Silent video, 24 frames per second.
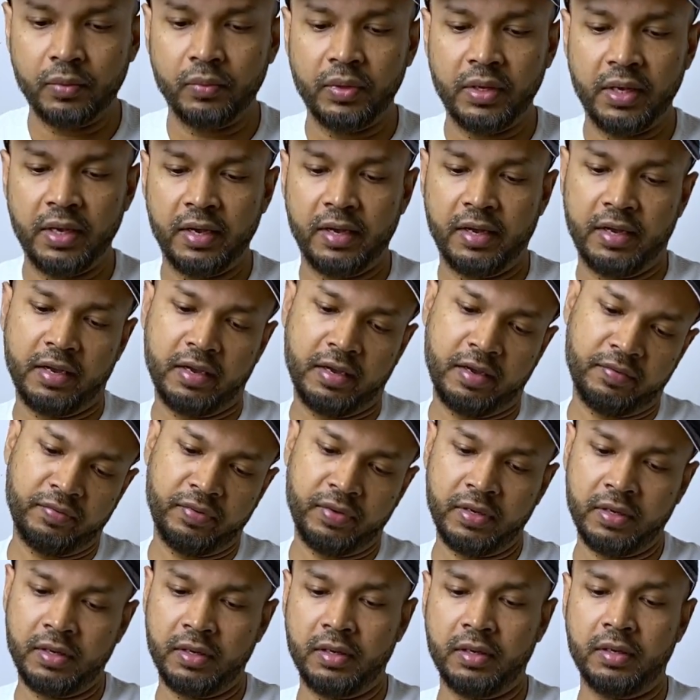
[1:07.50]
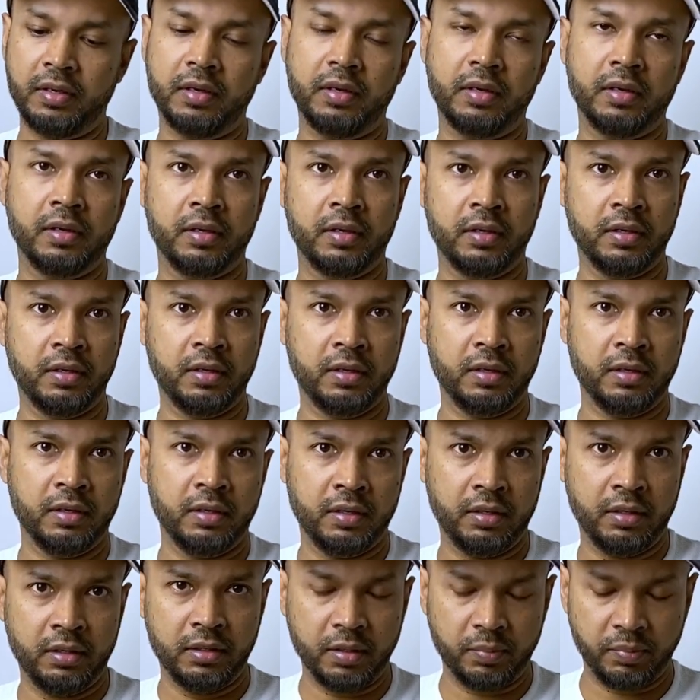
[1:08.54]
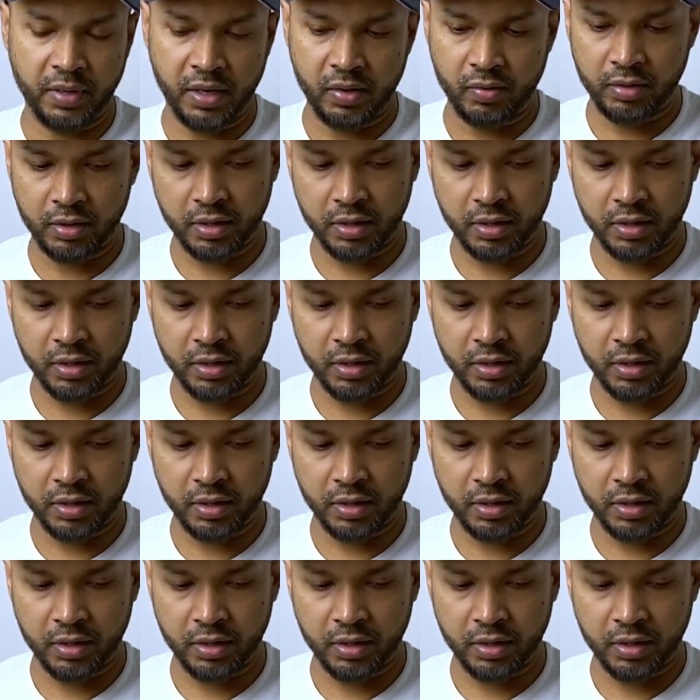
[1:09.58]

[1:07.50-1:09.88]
we have the power